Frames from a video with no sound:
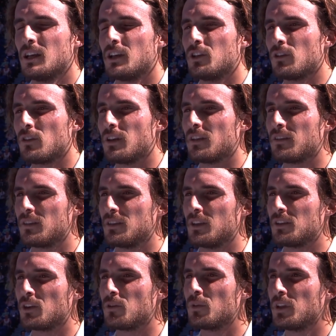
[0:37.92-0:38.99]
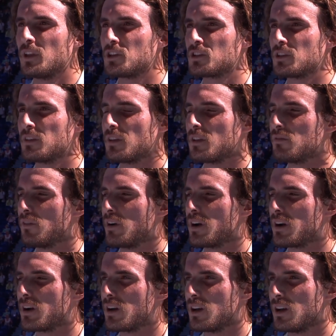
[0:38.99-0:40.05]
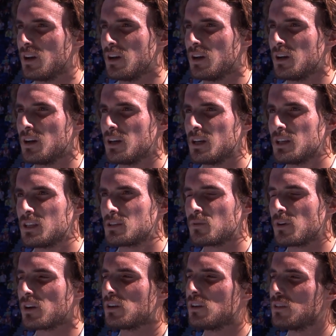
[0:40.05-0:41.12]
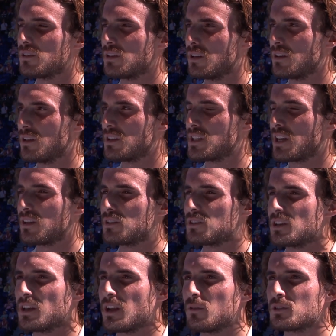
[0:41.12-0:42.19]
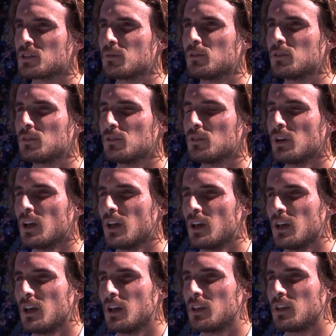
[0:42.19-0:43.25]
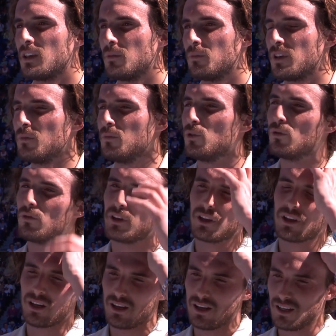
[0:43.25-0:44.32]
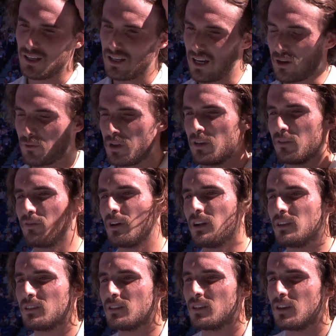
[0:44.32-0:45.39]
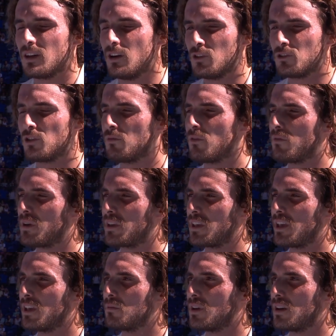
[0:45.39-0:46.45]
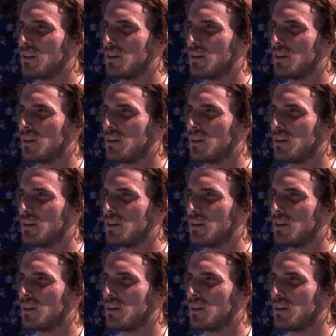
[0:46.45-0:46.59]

you know, that determination and that fire sparkled in the second set. I was able to keep him moving. I really felt on top of my game